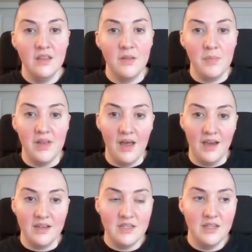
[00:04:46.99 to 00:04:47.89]
the
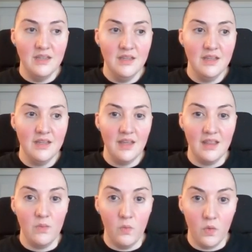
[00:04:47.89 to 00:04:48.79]
plot
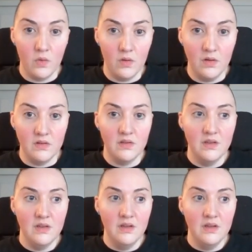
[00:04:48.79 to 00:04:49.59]
and the world